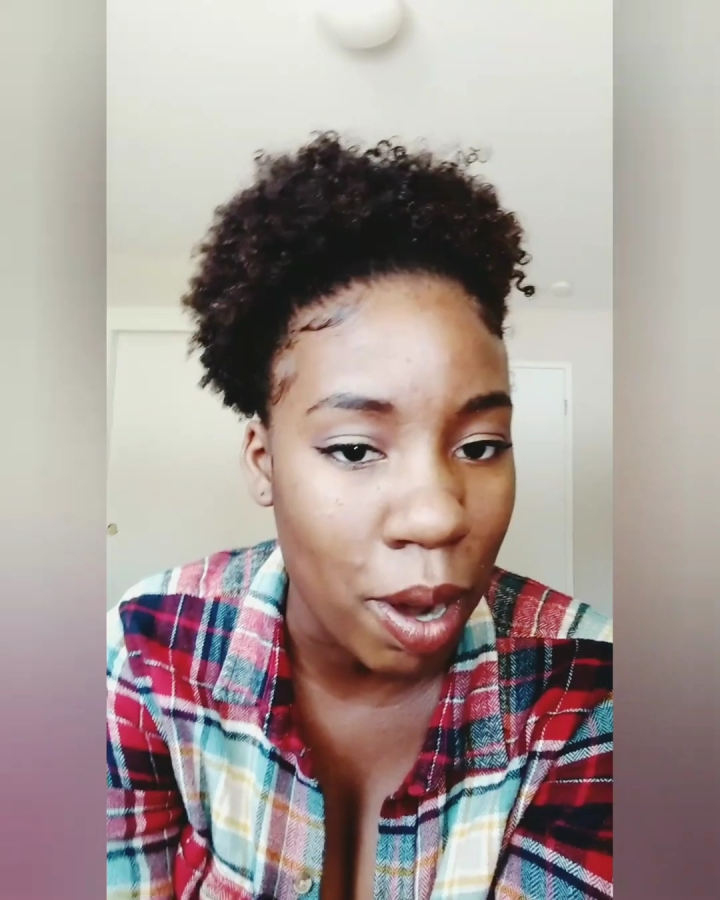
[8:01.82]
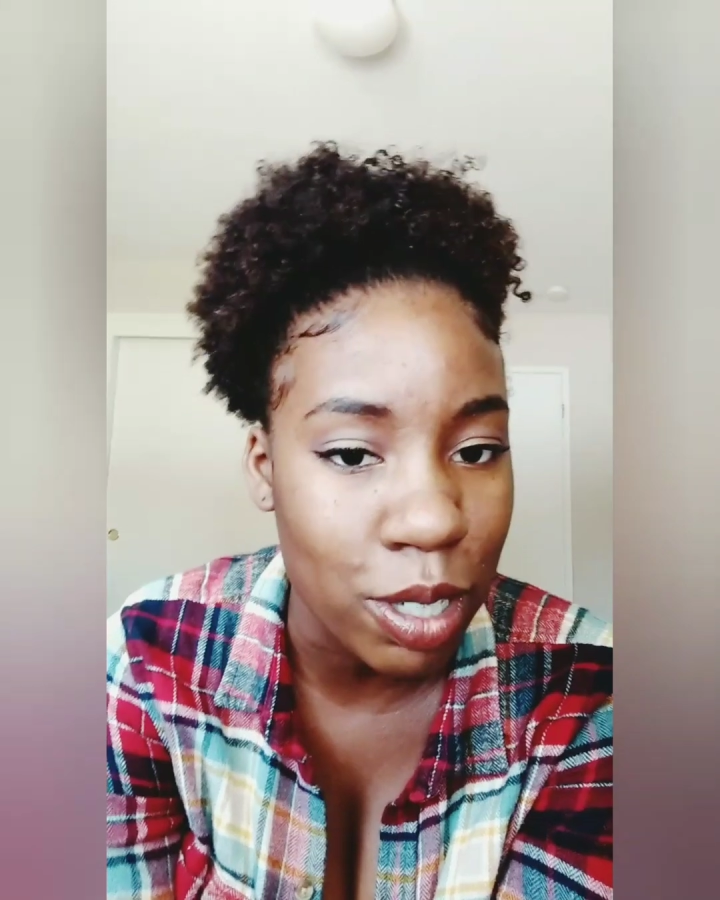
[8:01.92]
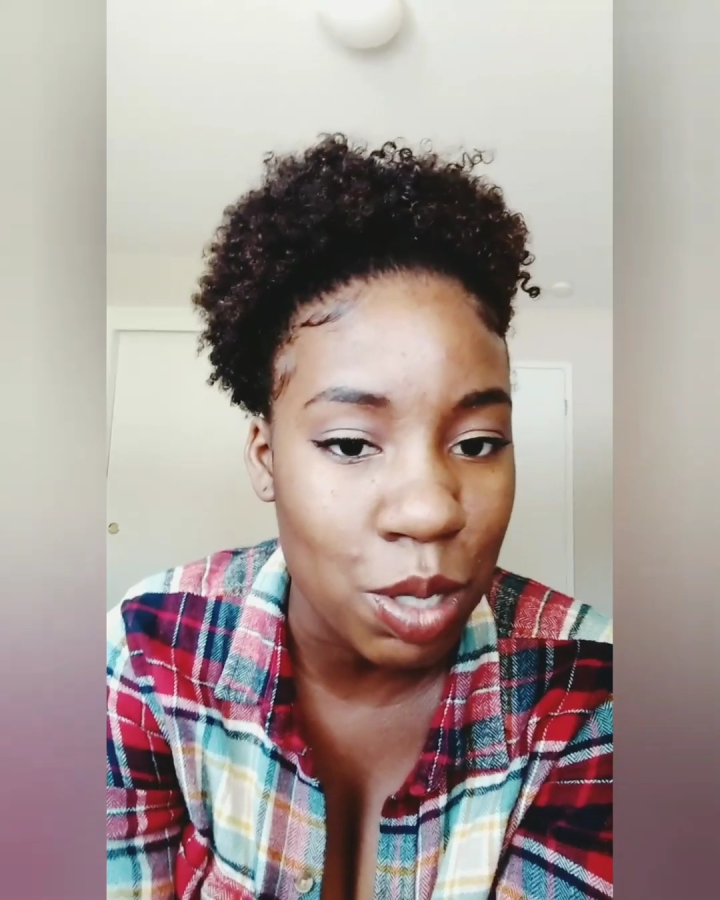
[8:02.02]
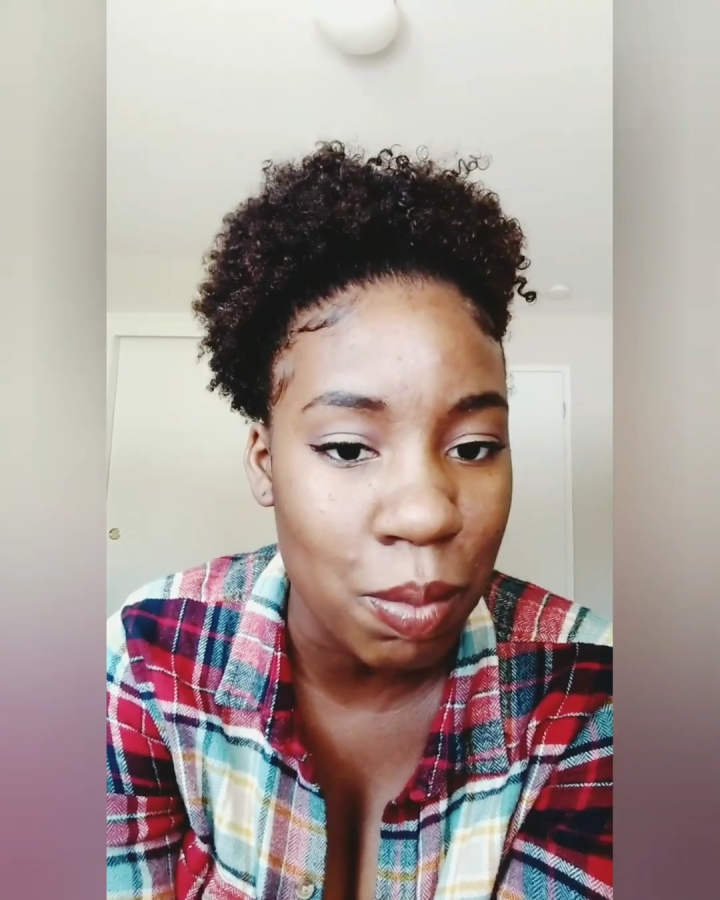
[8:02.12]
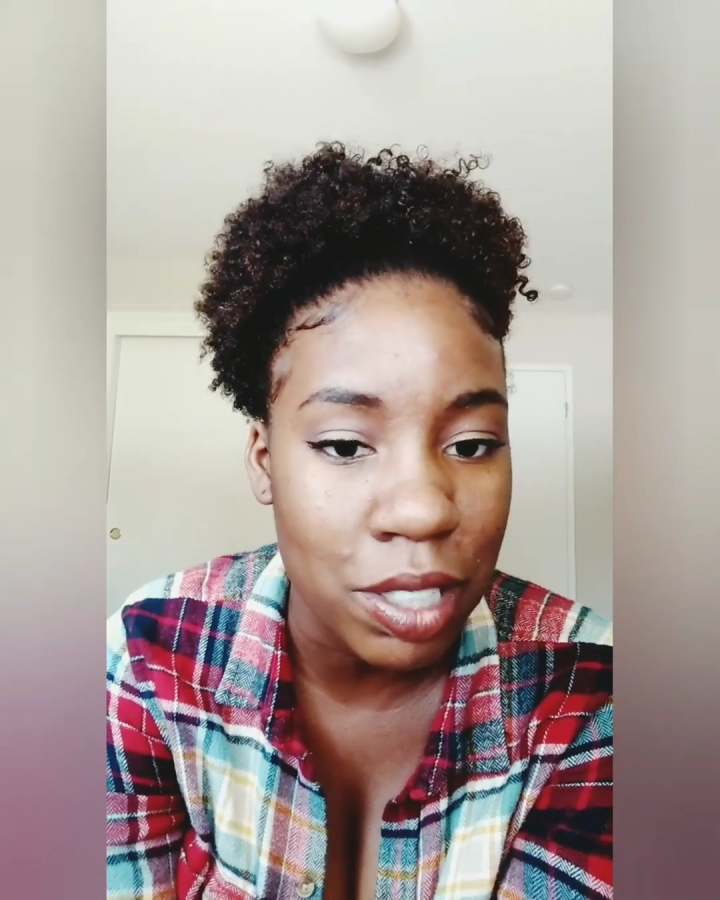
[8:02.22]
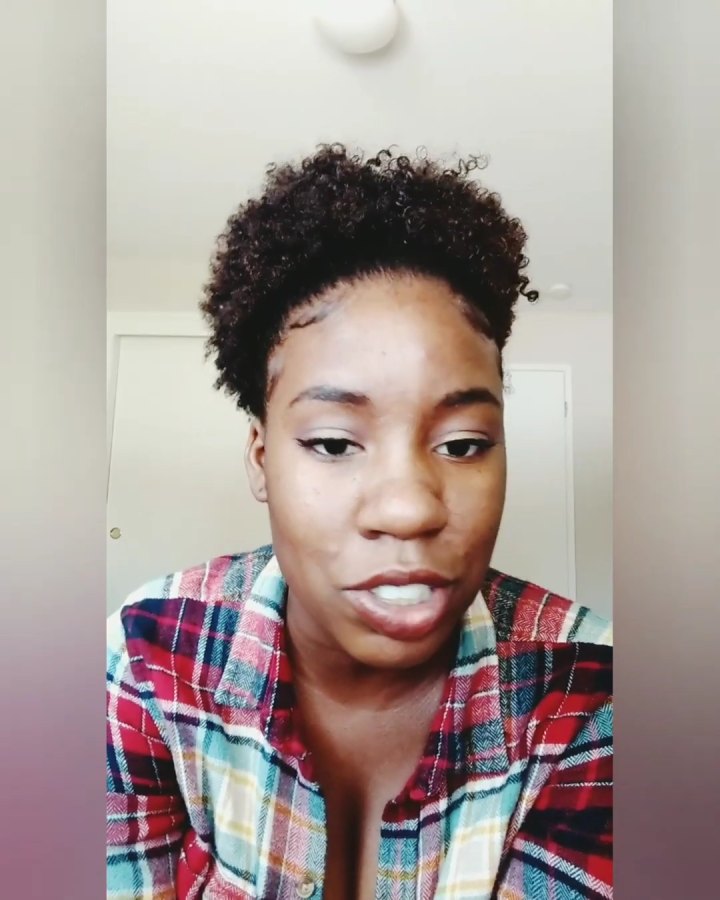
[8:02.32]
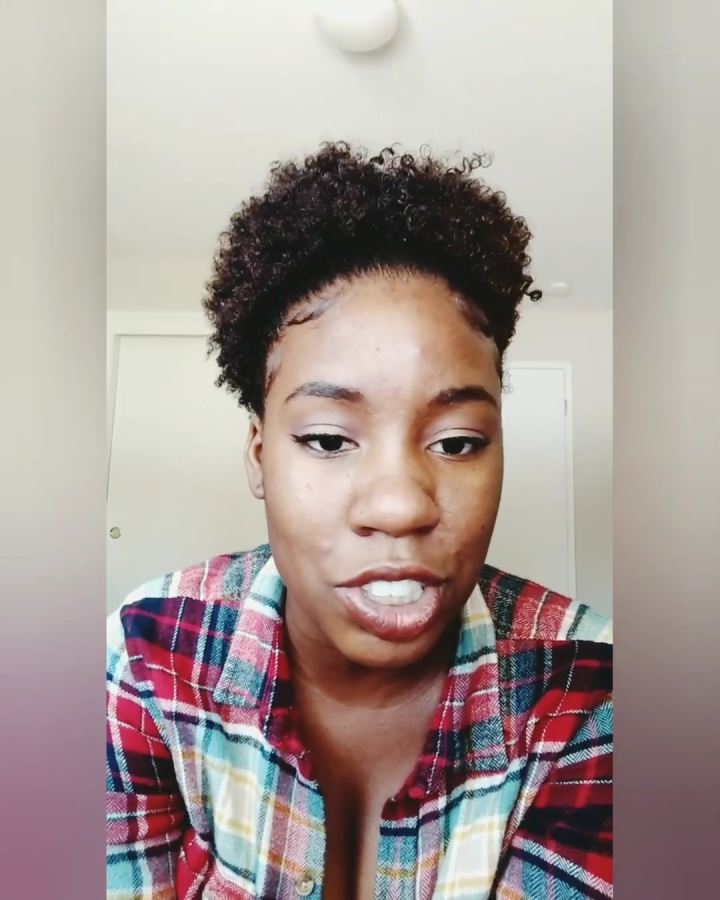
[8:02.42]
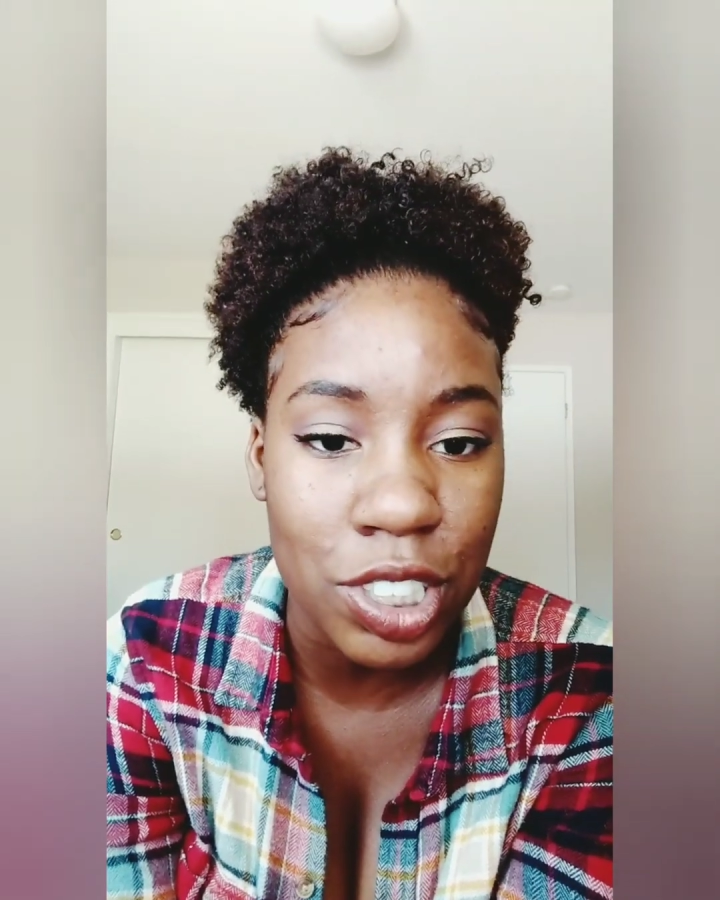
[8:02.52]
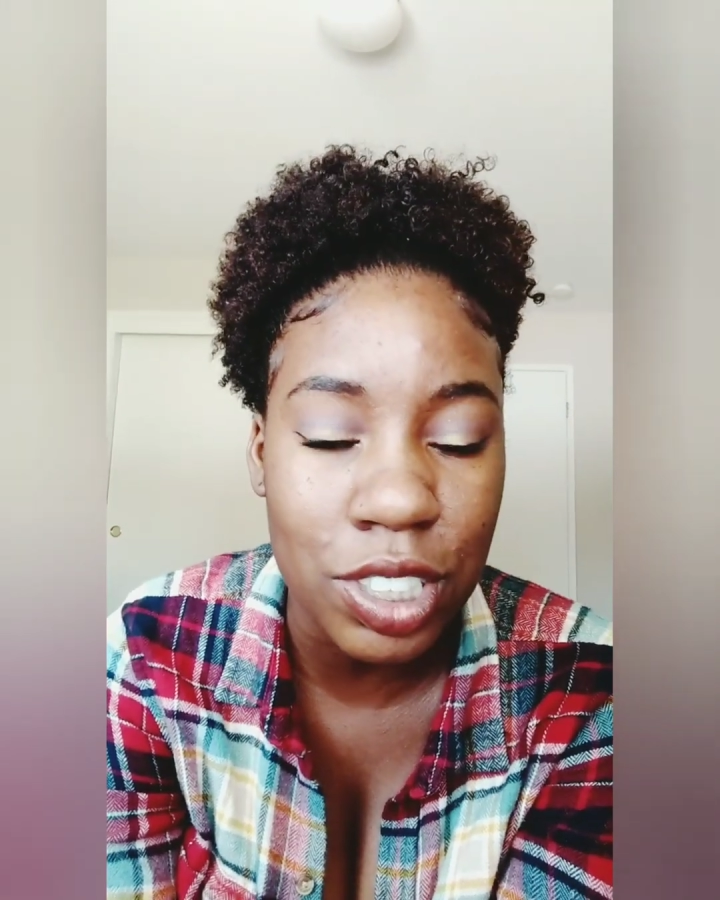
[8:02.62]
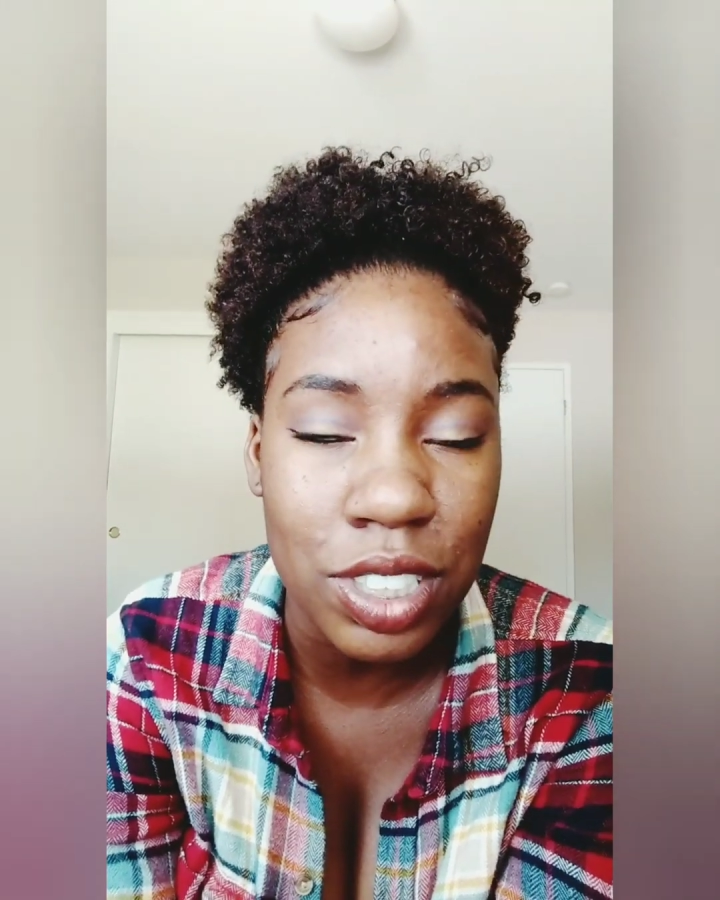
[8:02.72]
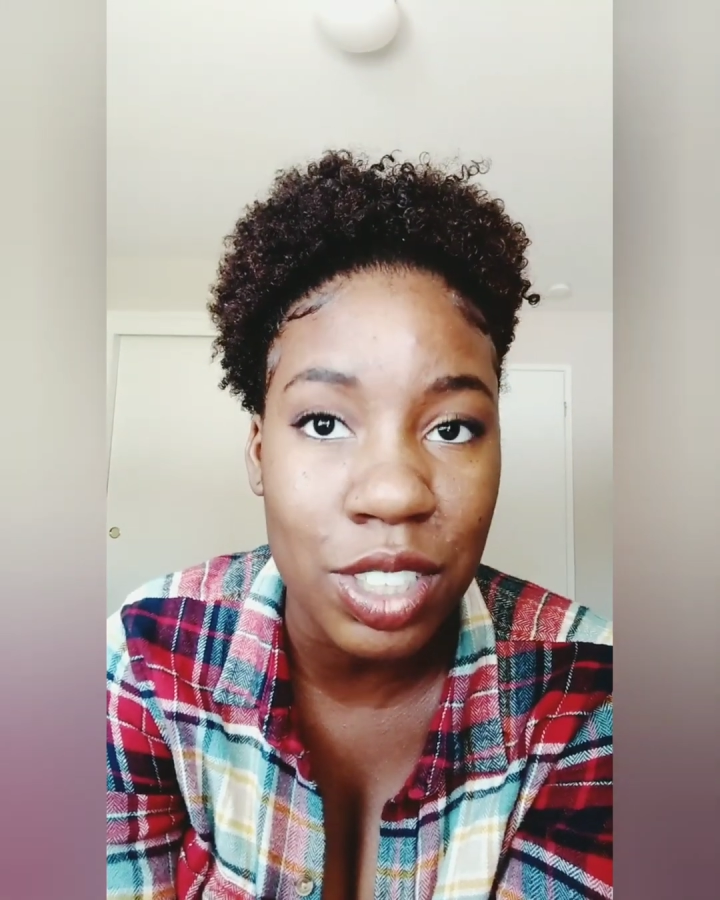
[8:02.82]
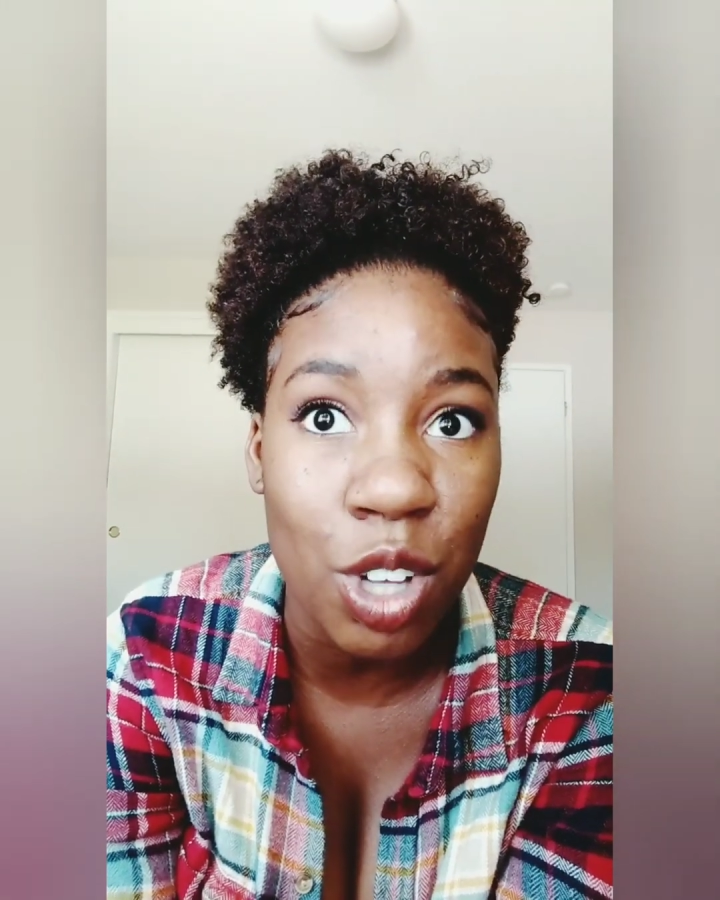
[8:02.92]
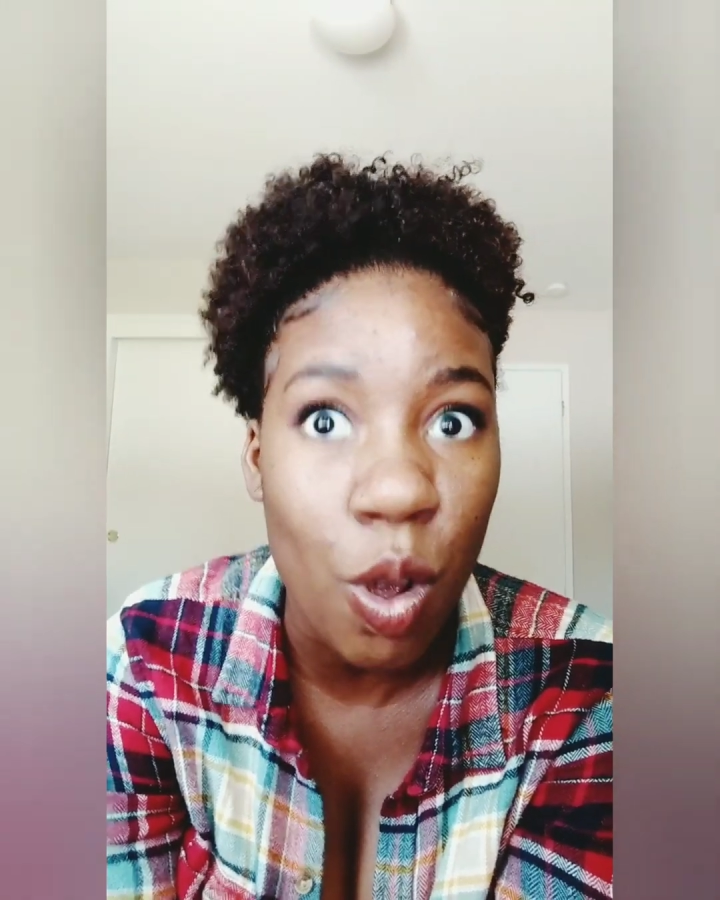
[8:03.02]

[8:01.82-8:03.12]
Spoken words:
part too much. Just